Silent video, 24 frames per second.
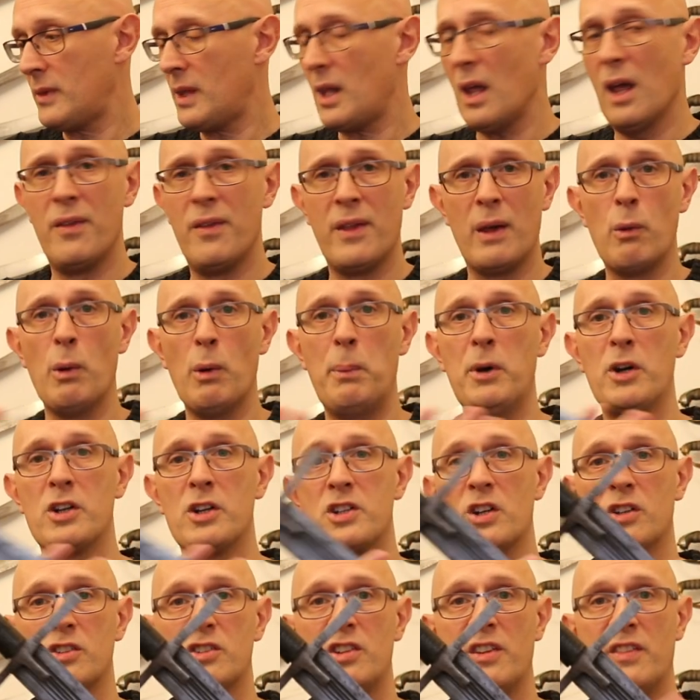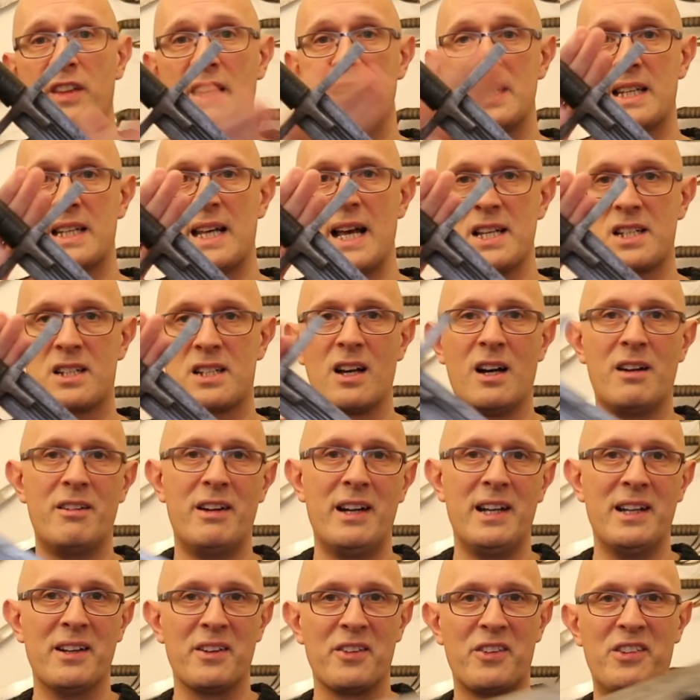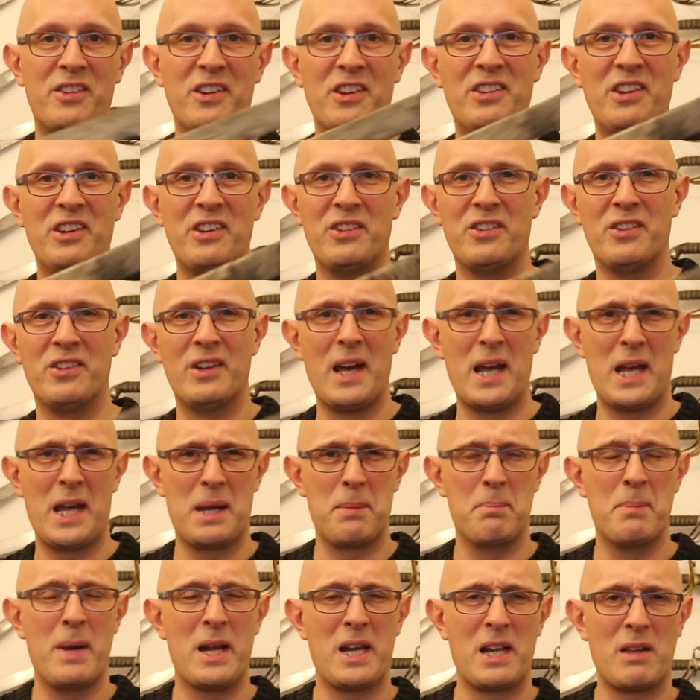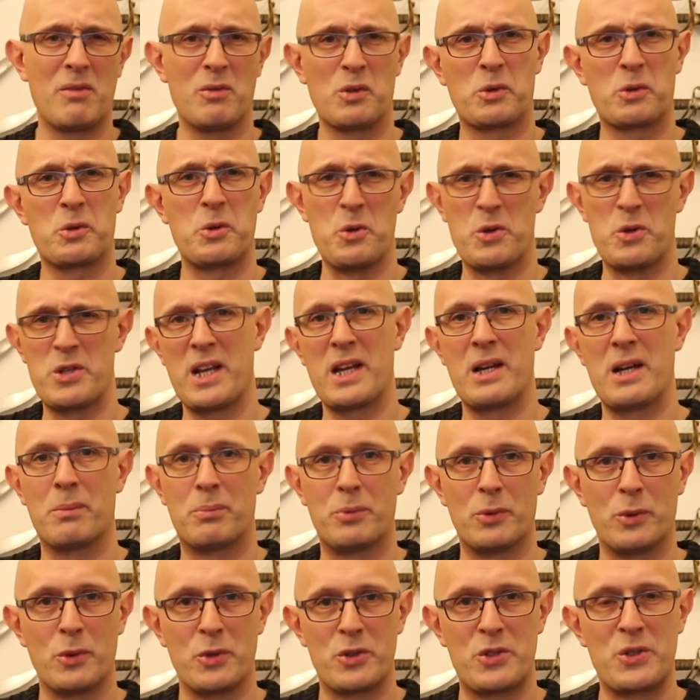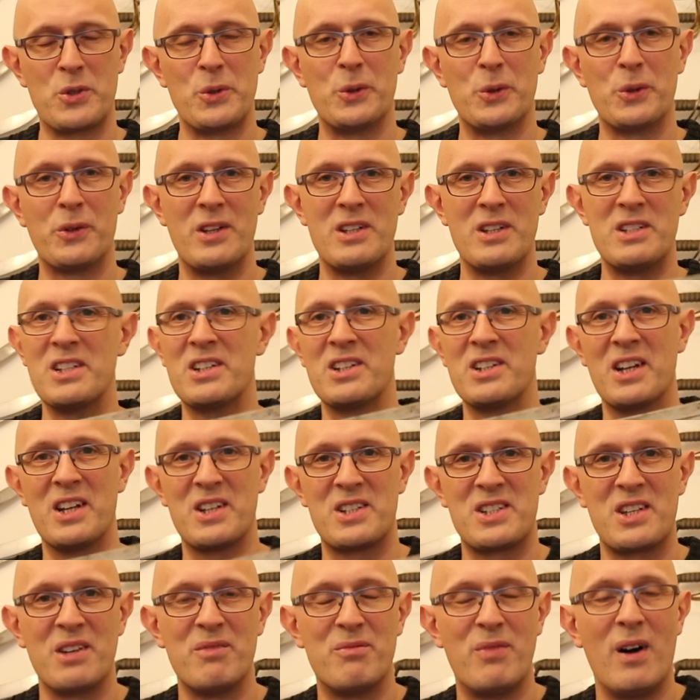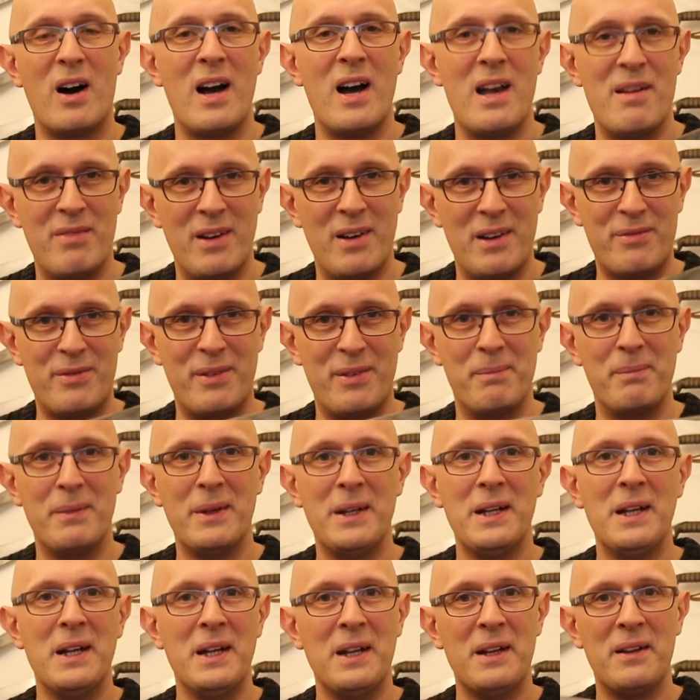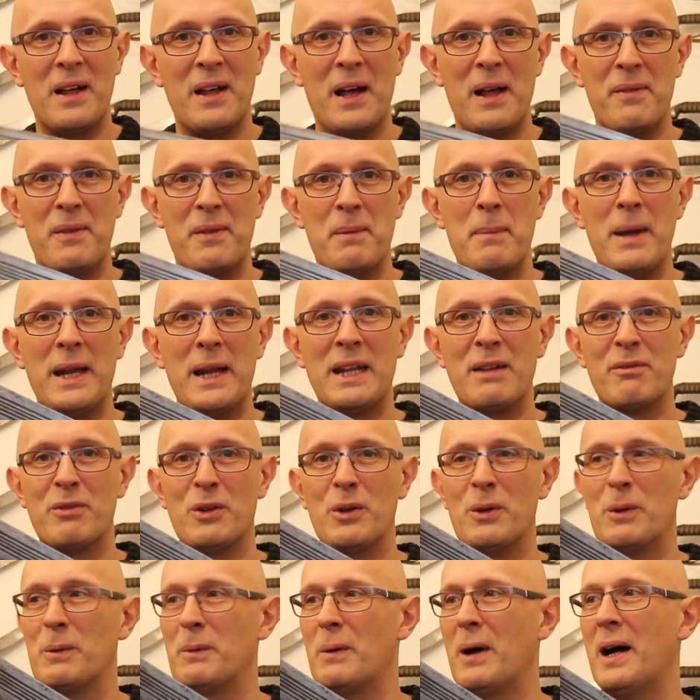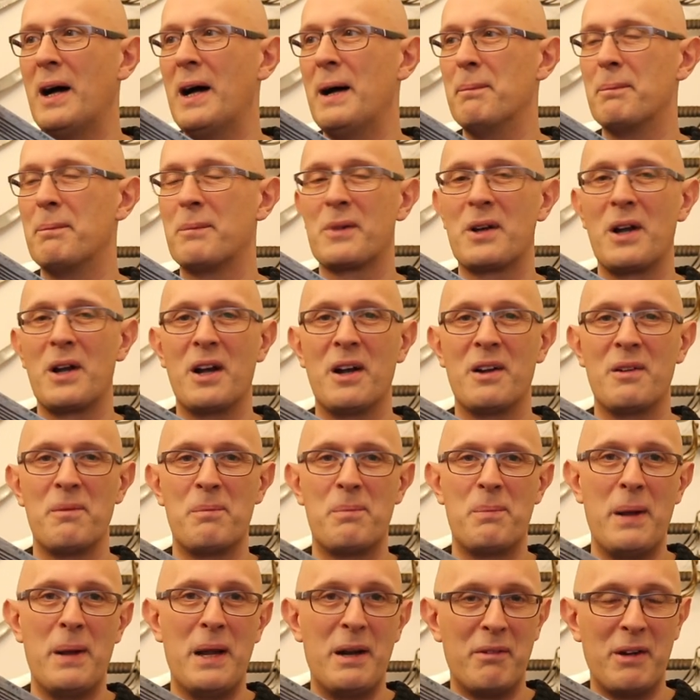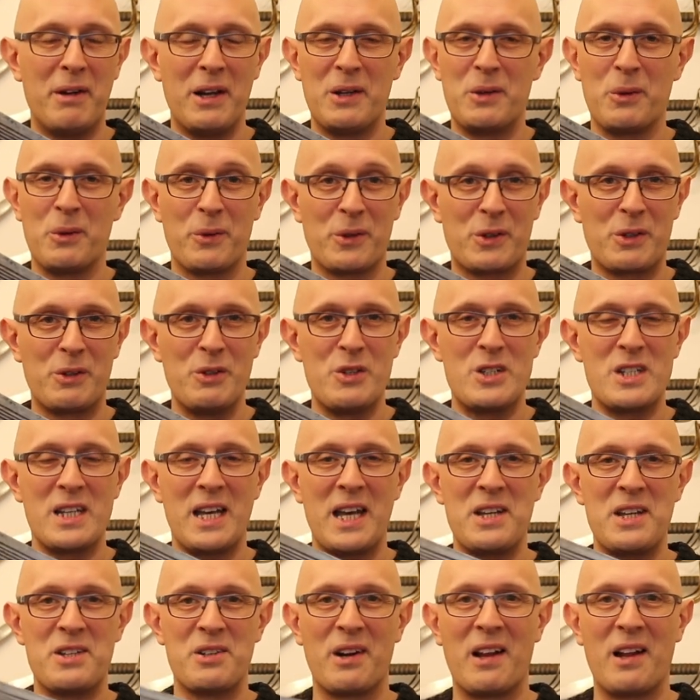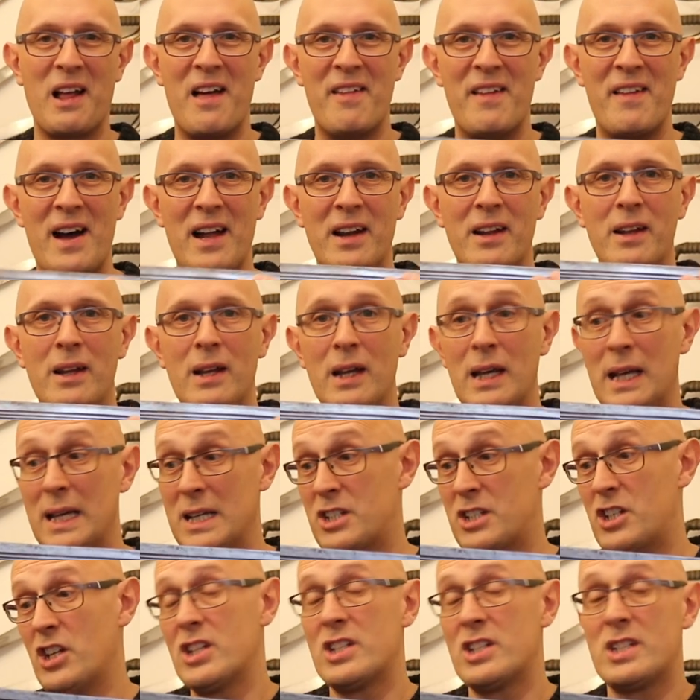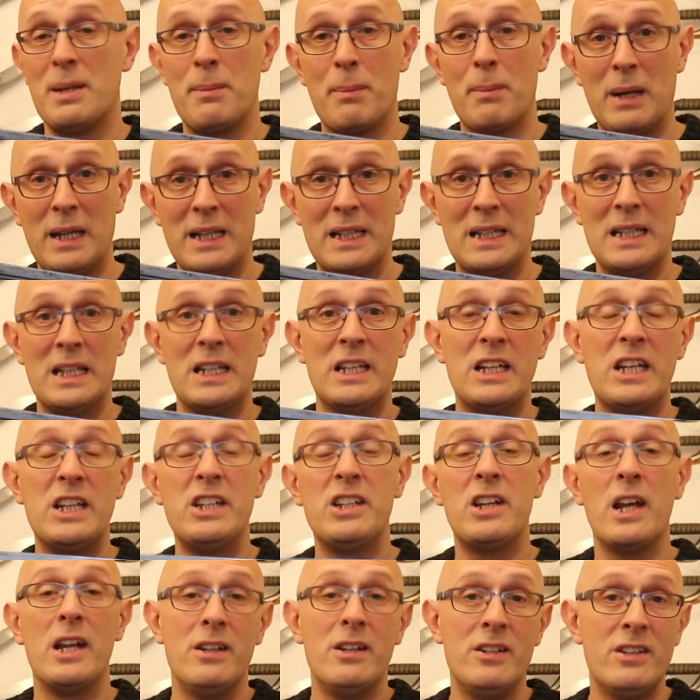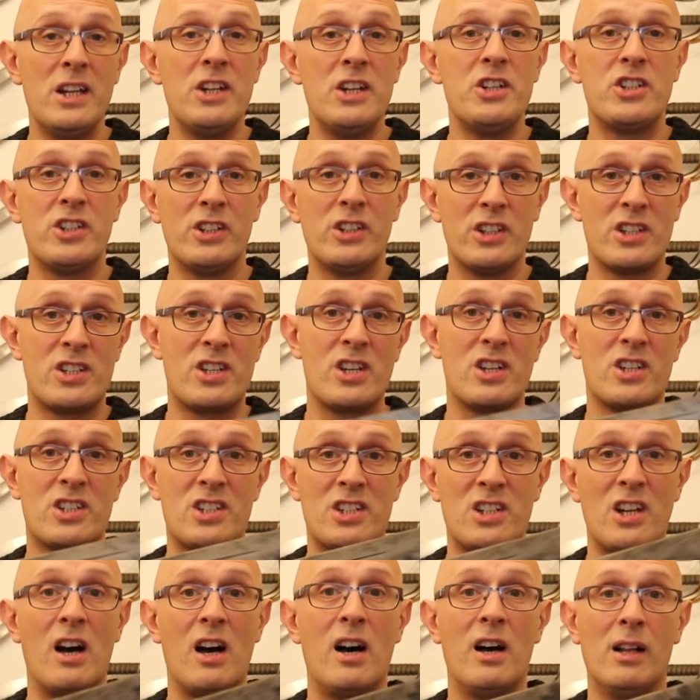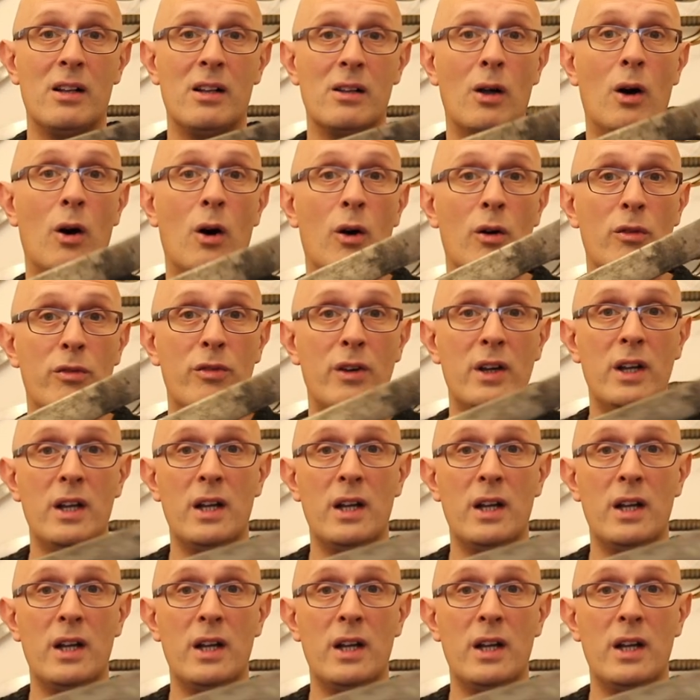and they were put onto these kaskara hilts. This isn't a medieval crusader broadsword, this isn't a survivor from the medieval period or the crusades or anything like that. It's just simply an indigenous style of